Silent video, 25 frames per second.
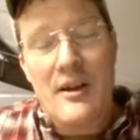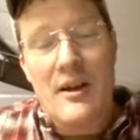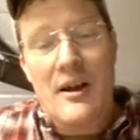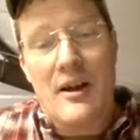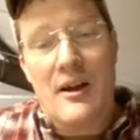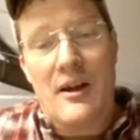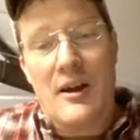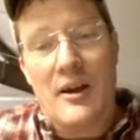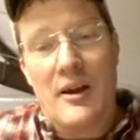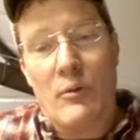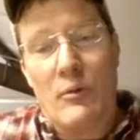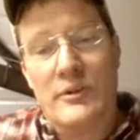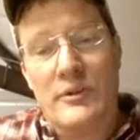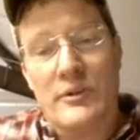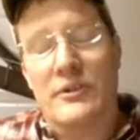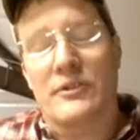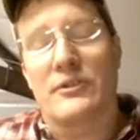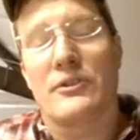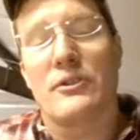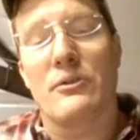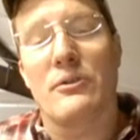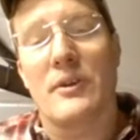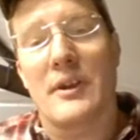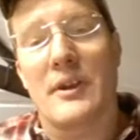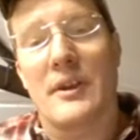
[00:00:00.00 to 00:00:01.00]
What you're
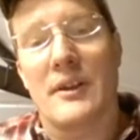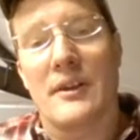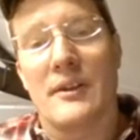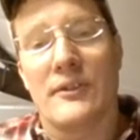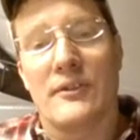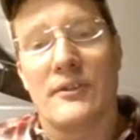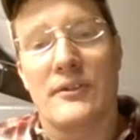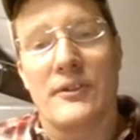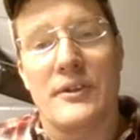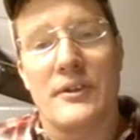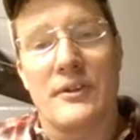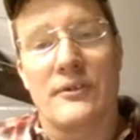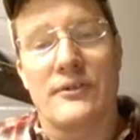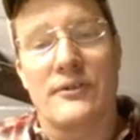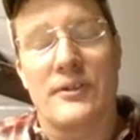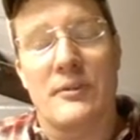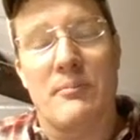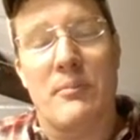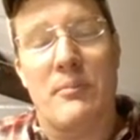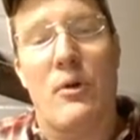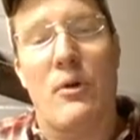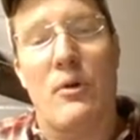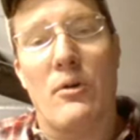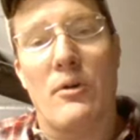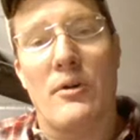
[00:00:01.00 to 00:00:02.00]
doing is you're
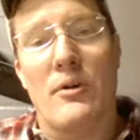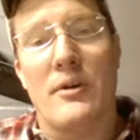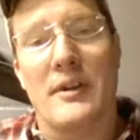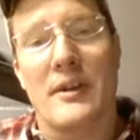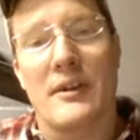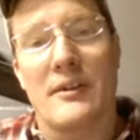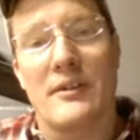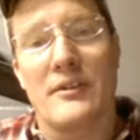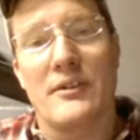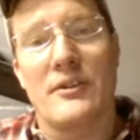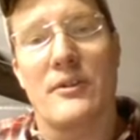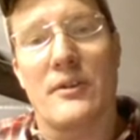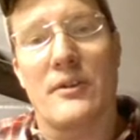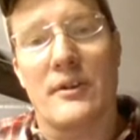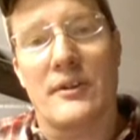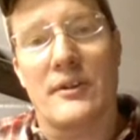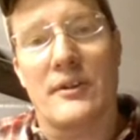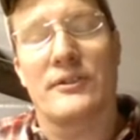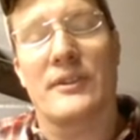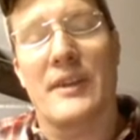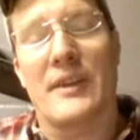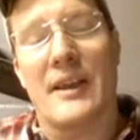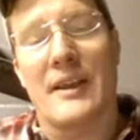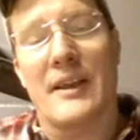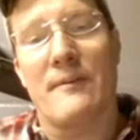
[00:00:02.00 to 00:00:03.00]
supporting a New York
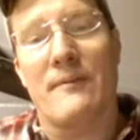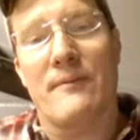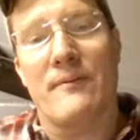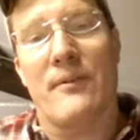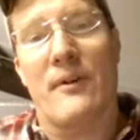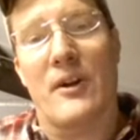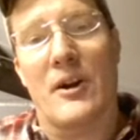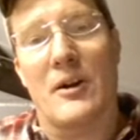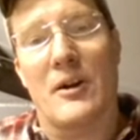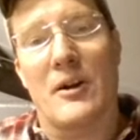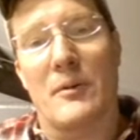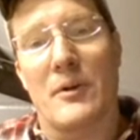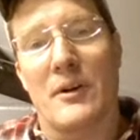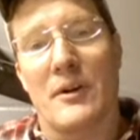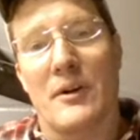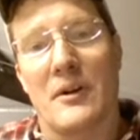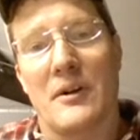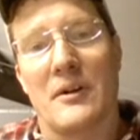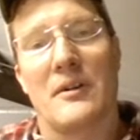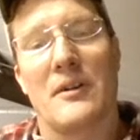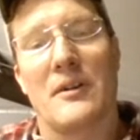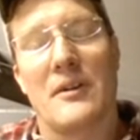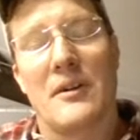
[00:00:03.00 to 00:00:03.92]
State farmer